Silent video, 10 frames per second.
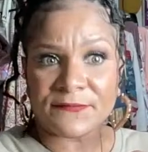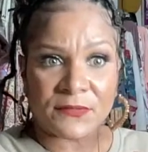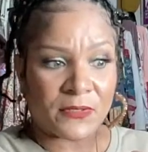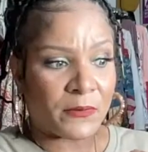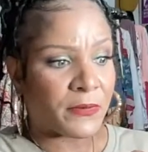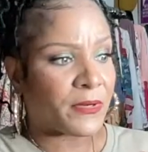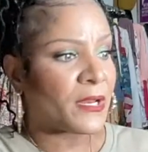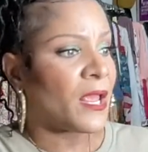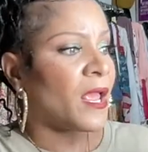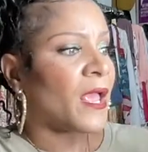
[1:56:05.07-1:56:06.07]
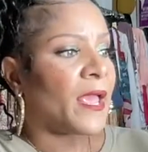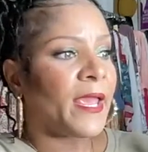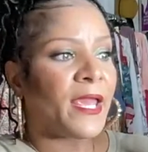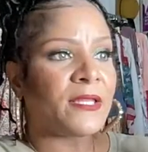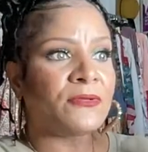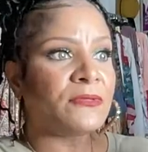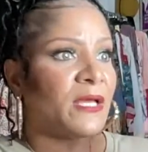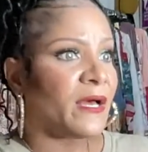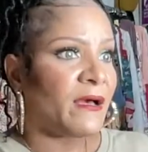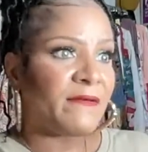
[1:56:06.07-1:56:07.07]
forward and you
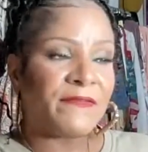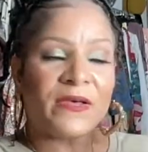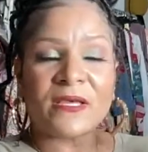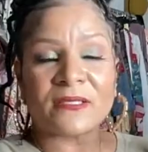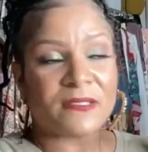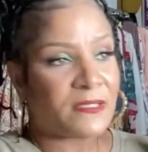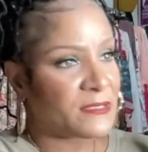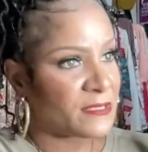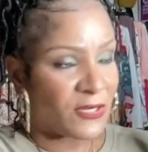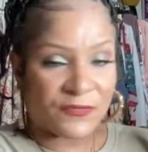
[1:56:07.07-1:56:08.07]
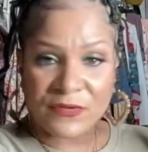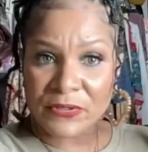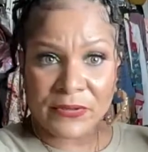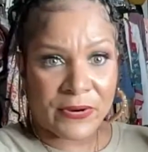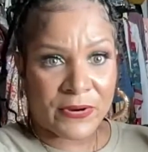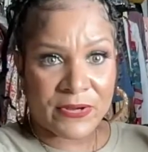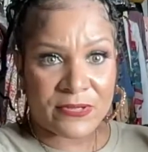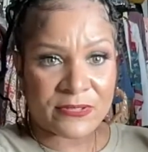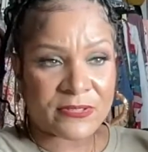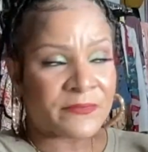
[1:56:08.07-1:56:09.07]
love serving the
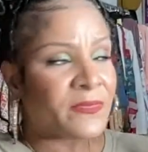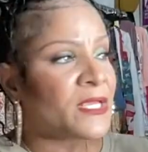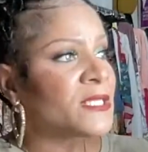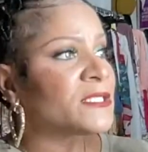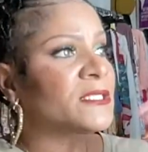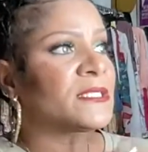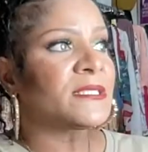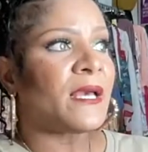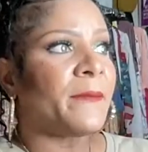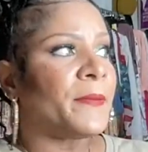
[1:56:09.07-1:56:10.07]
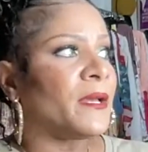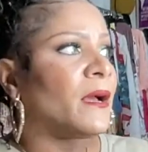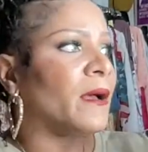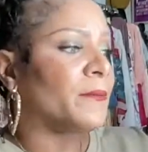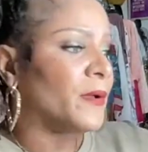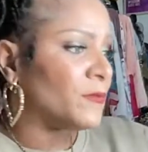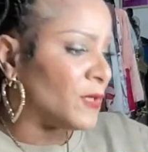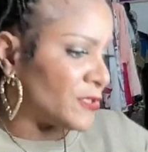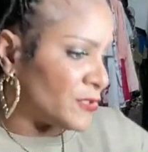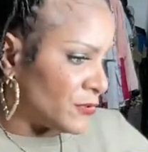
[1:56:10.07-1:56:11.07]
girls. She said, but um,
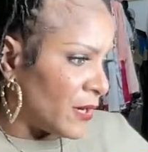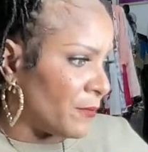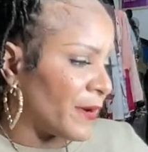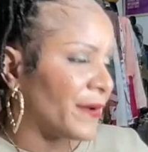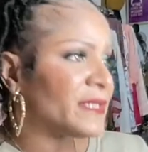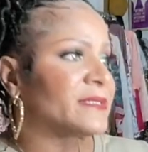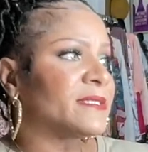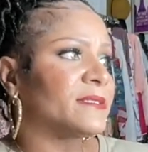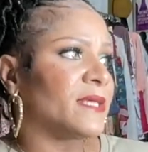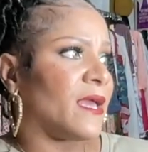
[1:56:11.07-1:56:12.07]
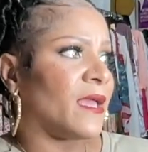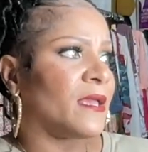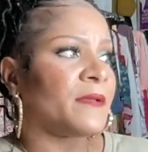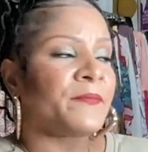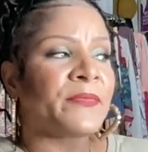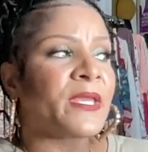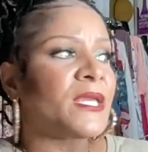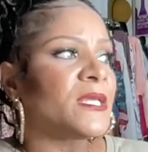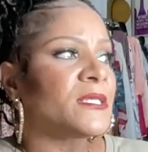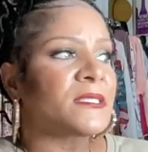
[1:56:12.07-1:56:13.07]
what you are wearing
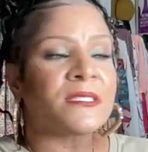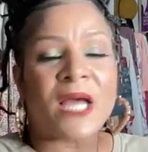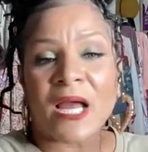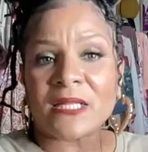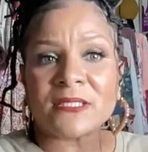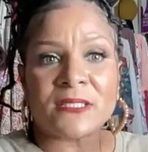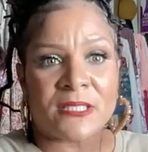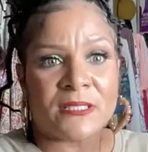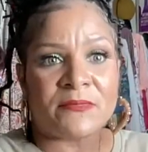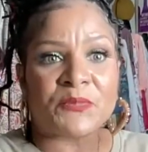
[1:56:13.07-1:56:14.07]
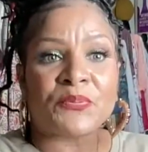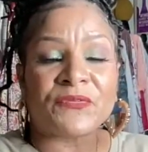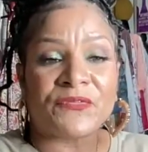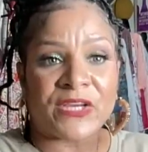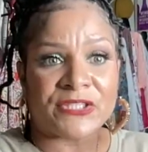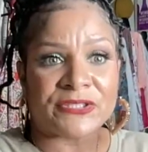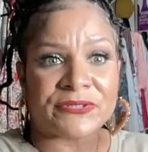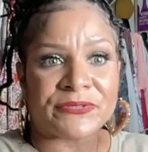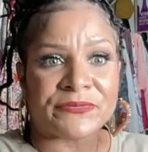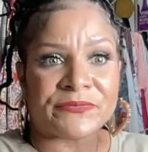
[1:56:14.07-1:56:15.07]
today is not deemed
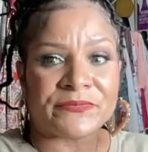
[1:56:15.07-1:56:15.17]
professional.